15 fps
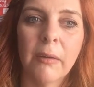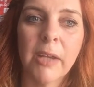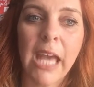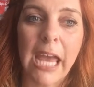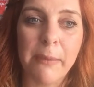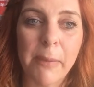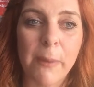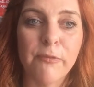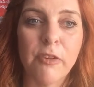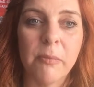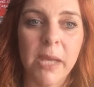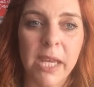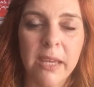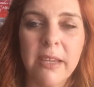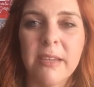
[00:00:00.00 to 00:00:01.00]
came up for
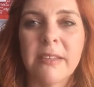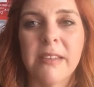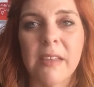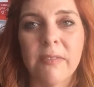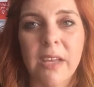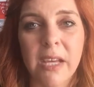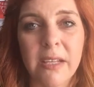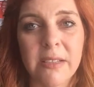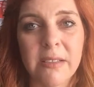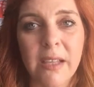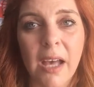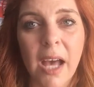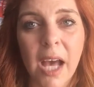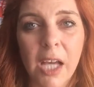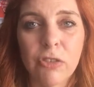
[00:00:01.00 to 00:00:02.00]
me is that there's
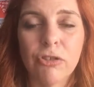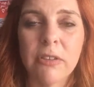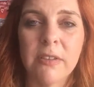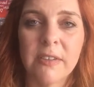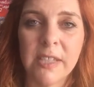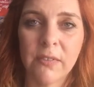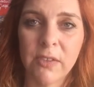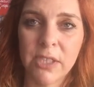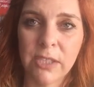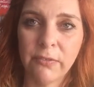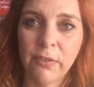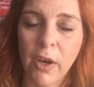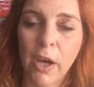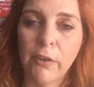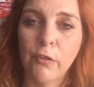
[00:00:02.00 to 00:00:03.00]

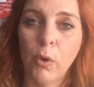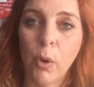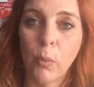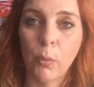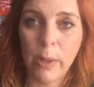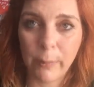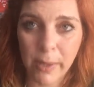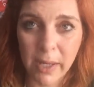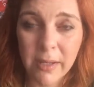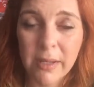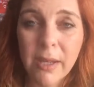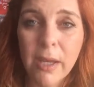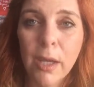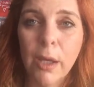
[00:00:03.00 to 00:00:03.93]
175 women